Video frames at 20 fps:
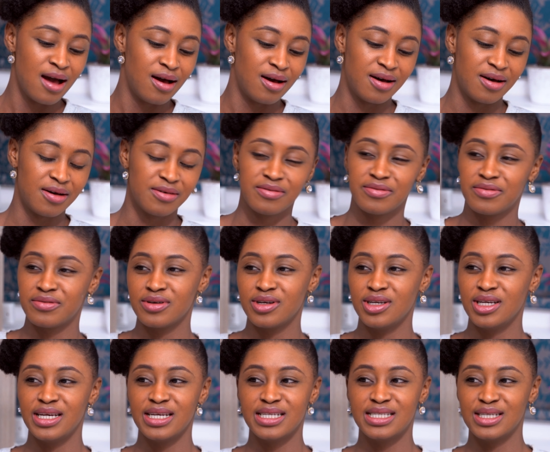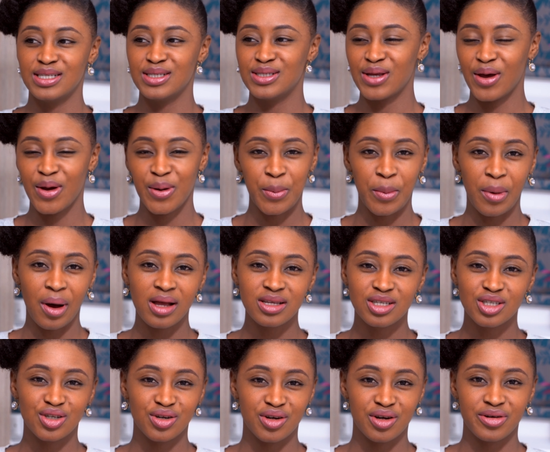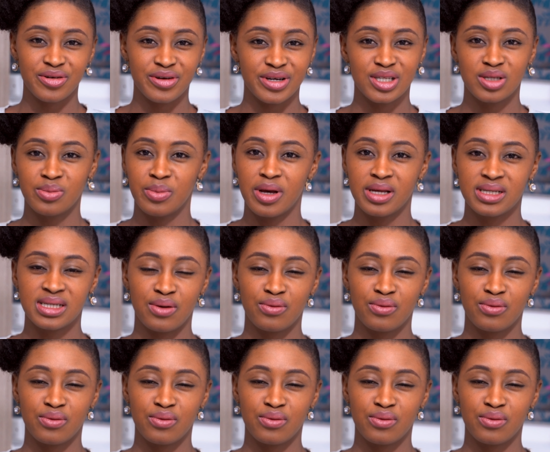I've eaten so much during Christmas,